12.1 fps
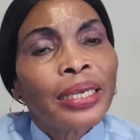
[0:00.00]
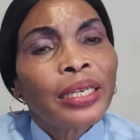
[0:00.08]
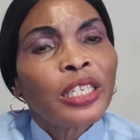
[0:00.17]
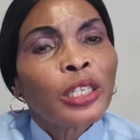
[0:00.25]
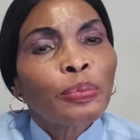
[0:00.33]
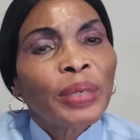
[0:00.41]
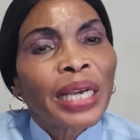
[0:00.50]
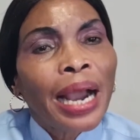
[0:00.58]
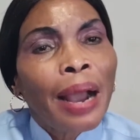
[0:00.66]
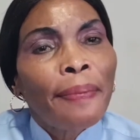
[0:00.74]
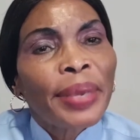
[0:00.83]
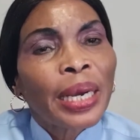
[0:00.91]
is
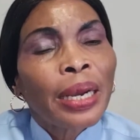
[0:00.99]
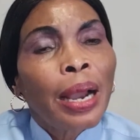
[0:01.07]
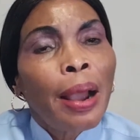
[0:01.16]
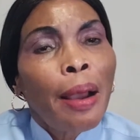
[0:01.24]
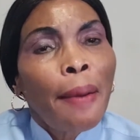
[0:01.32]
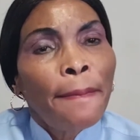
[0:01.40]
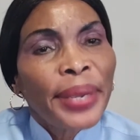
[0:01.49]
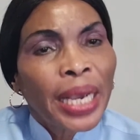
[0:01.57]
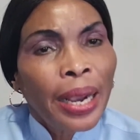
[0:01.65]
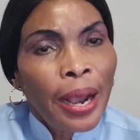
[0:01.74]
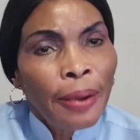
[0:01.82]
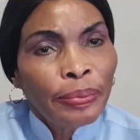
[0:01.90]
becoming
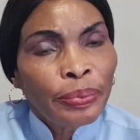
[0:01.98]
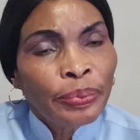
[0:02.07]
bigger.